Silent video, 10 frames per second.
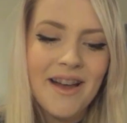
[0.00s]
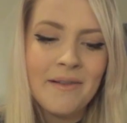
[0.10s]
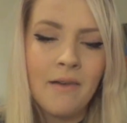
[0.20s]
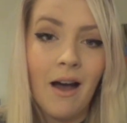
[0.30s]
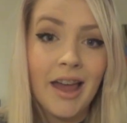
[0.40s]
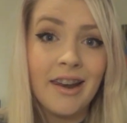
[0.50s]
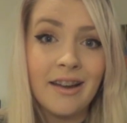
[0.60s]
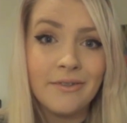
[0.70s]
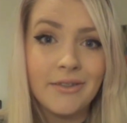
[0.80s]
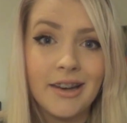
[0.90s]
I
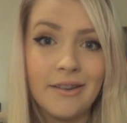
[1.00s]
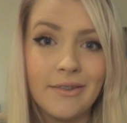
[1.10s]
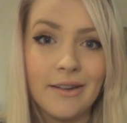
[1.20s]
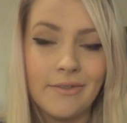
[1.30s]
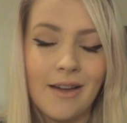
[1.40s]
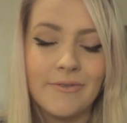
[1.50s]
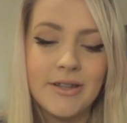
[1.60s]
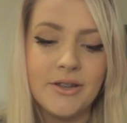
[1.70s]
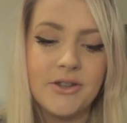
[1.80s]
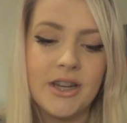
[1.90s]
love
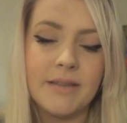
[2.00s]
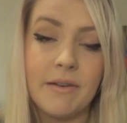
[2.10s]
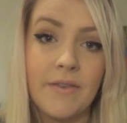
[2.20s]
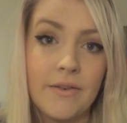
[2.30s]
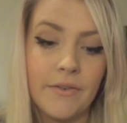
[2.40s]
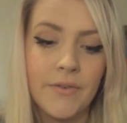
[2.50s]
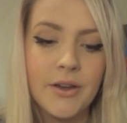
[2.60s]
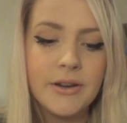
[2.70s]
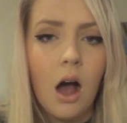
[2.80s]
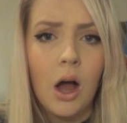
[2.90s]
sushi. It's my favourite
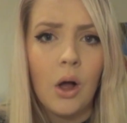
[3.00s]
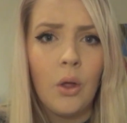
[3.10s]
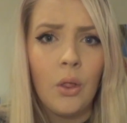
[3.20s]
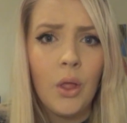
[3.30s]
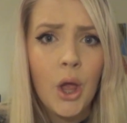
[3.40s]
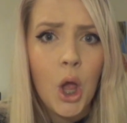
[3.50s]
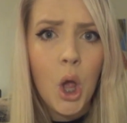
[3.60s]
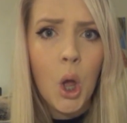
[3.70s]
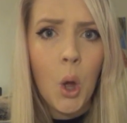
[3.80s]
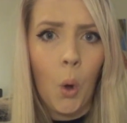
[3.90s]
food.
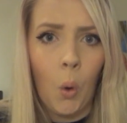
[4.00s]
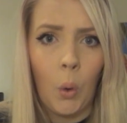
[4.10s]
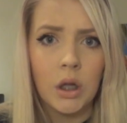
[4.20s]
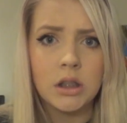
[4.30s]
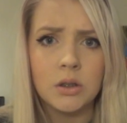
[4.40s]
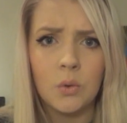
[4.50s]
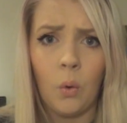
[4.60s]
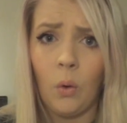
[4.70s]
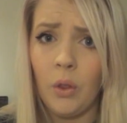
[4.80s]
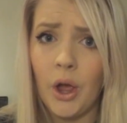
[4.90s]
Although,
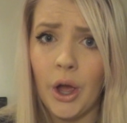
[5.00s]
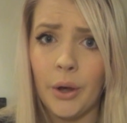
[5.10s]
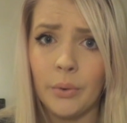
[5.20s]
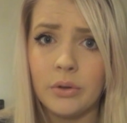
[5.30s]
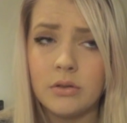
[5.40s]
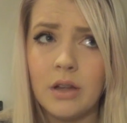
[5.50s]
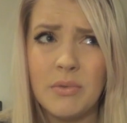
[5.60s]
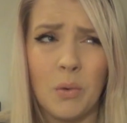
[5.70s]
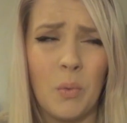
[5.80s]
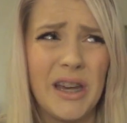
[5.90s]
that
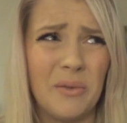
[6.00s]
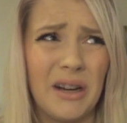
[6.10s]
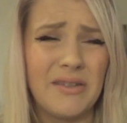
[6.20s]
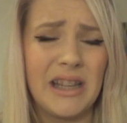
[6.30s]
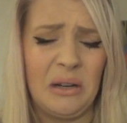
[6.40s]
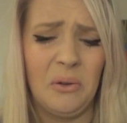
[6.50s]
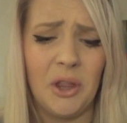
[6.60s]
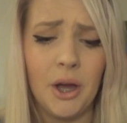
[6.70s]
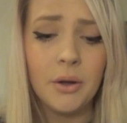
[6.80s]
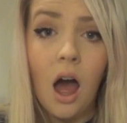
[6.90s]
was a weird way of saying
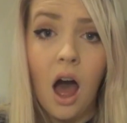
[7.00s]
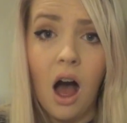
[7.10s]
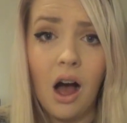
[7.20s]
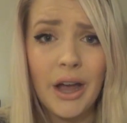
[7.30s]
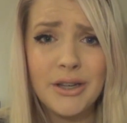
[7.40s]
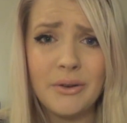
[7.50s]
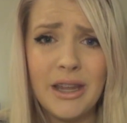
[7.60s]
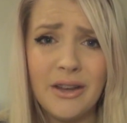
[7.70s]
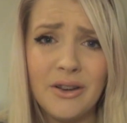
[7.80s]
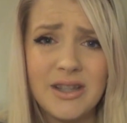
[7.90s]
although, I don't
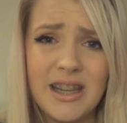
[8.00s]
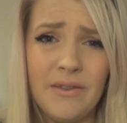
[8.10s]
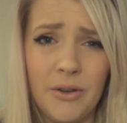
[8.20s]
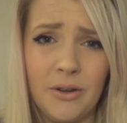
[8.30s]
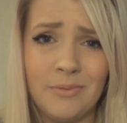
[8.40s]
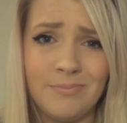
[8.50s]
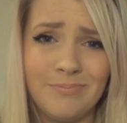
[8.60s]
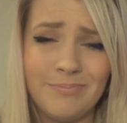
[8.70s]
eat cooked seafood.